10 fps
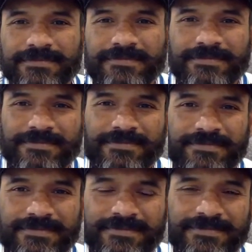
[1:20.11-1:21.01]

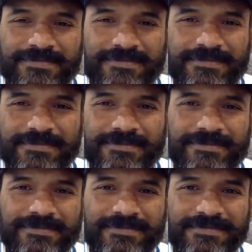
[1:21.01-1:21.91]

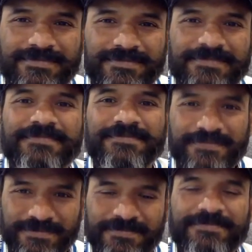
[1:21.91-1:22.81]

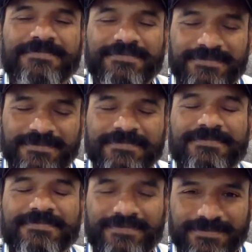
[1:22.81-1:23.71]

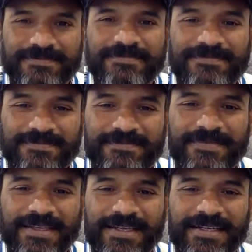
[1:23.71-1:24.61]

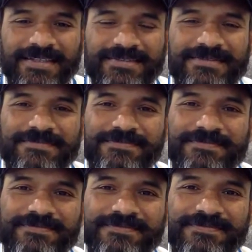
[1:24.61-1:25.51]

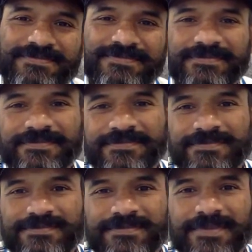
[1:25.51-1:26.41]

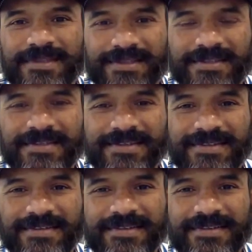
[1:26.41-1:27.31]

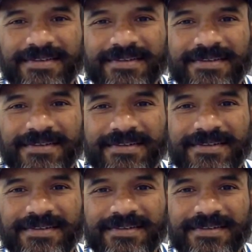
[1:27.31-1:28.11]
(not speaking)